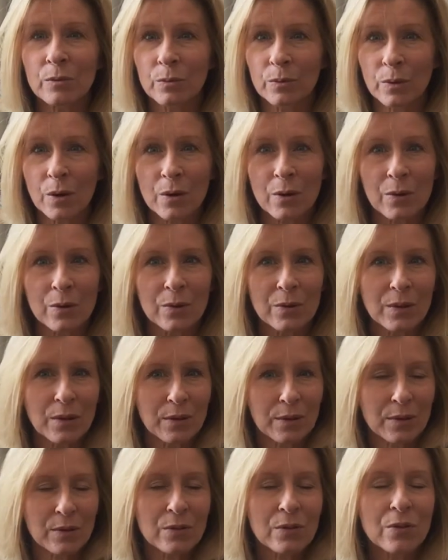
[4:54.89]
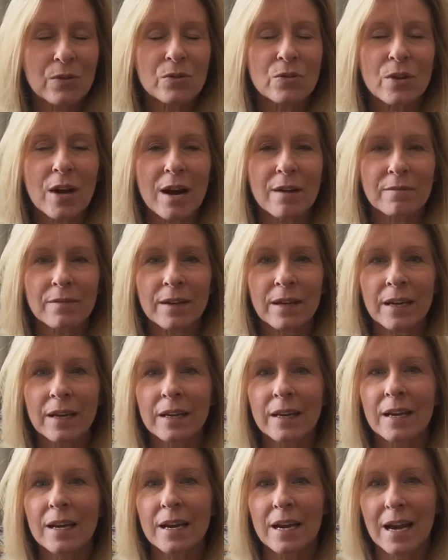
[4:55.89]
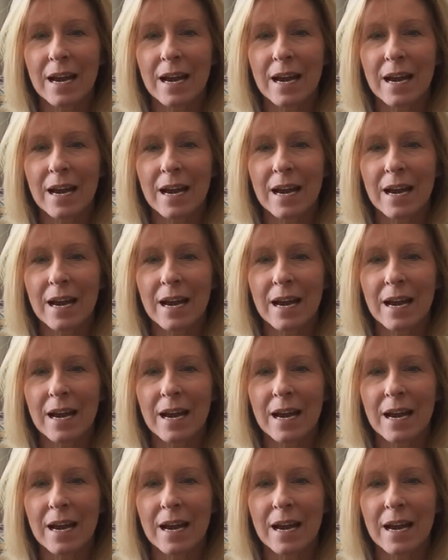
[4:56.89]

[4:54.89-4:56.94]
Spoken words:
road, there's no traffic,